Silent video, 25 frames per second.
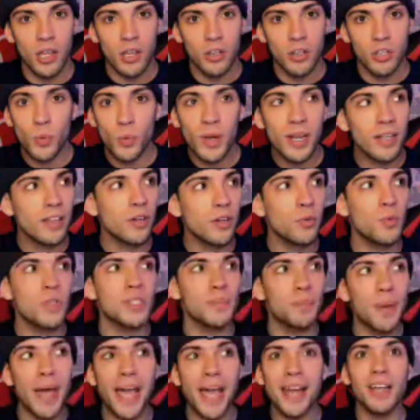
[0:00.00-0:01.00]
New England was
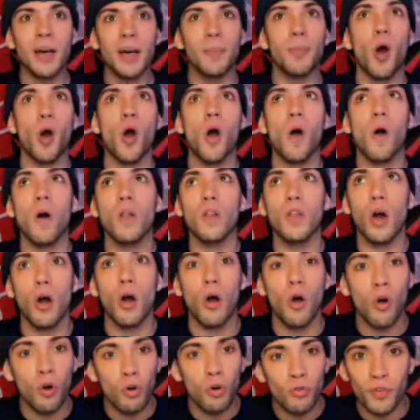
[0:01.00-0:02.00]
banged up all
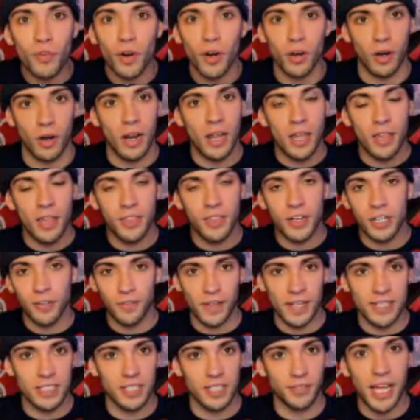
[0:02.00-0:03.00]
over their
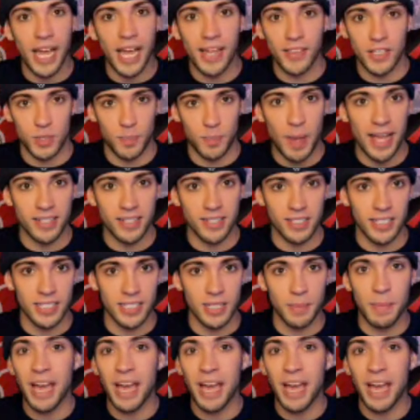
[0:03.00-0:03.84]
defensive line this past season.